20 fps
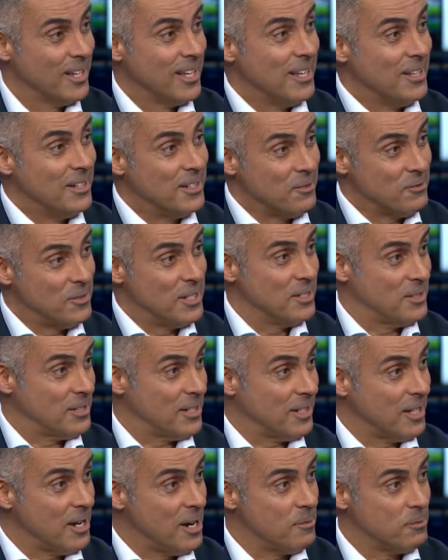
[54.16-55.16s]
leave this
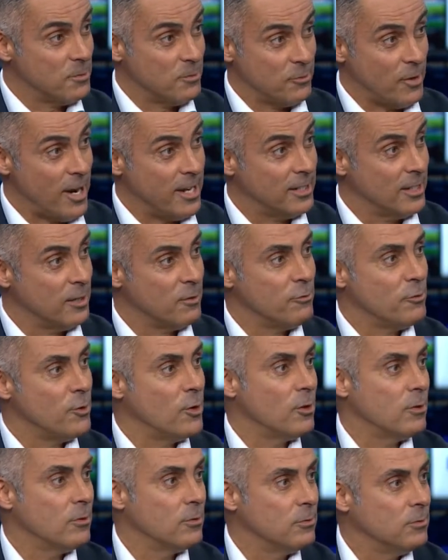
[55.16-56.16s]
club fighting
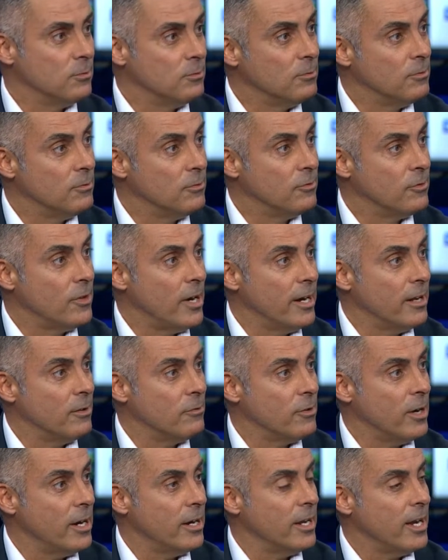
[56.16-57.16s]
for very,
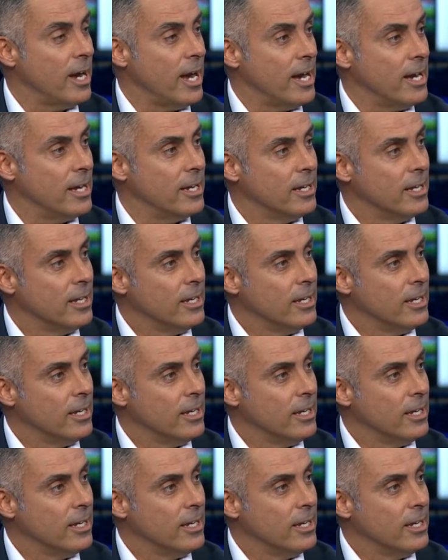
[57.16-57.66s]
very high